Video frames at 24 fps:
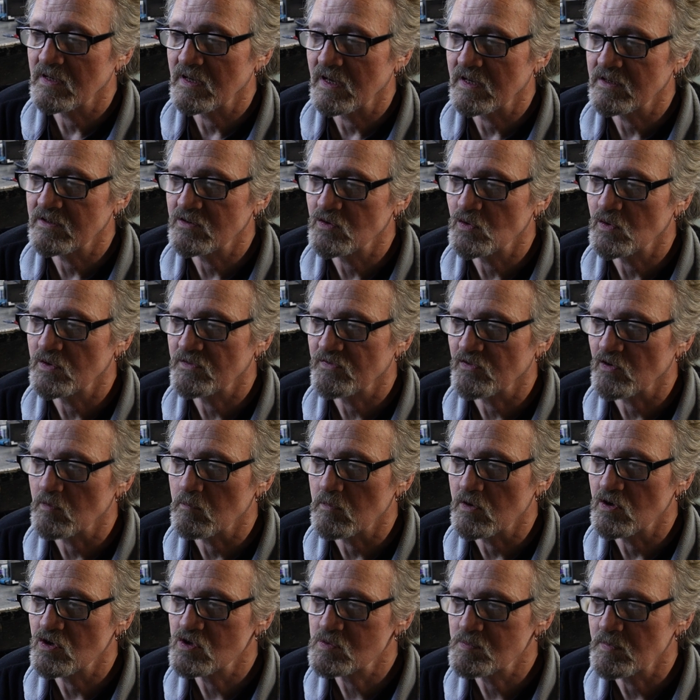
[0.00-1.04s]
I do it for
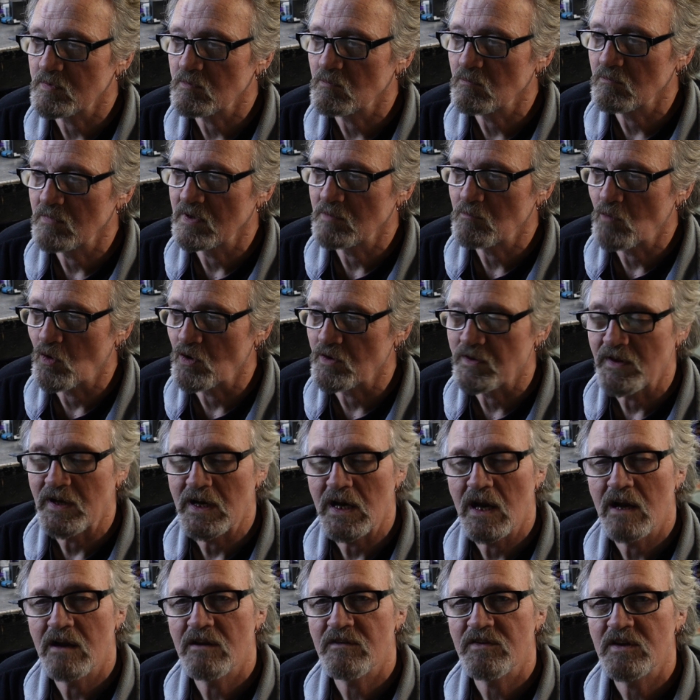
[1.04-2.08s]
amusement more than
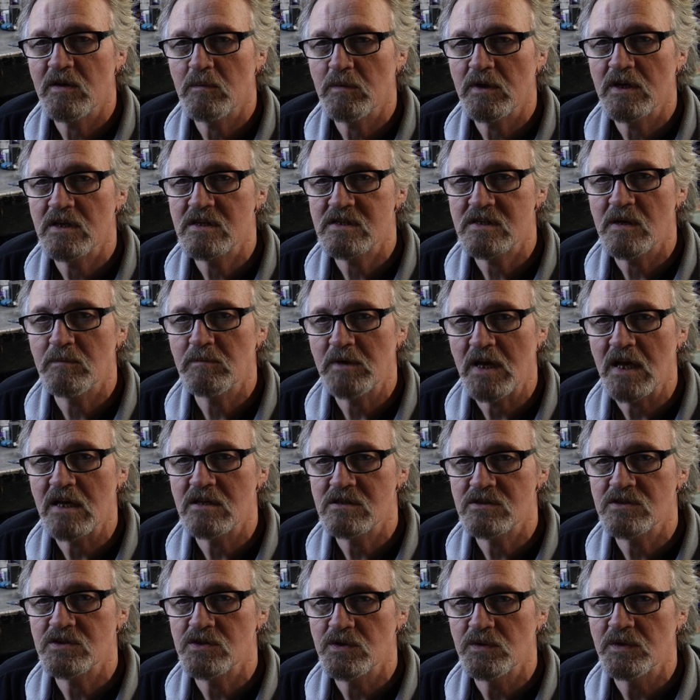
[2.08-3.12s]
anything, but in some
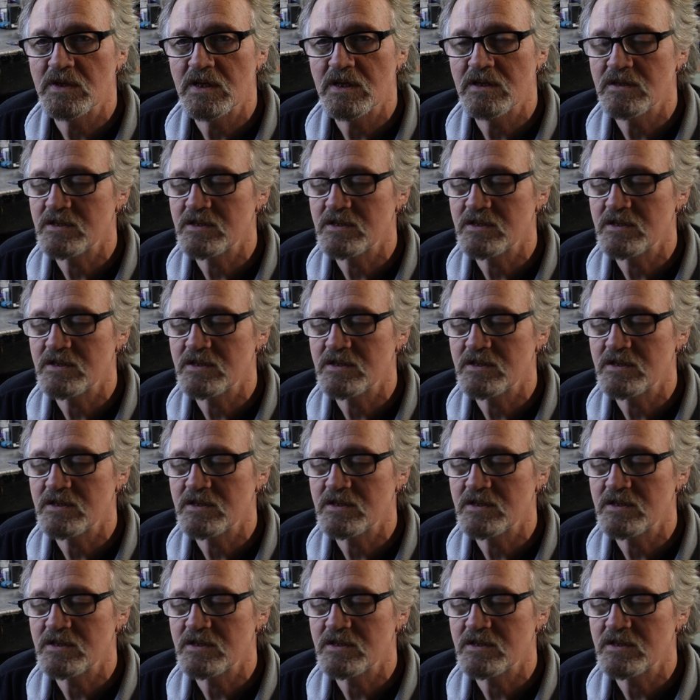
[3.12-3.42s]
cases you need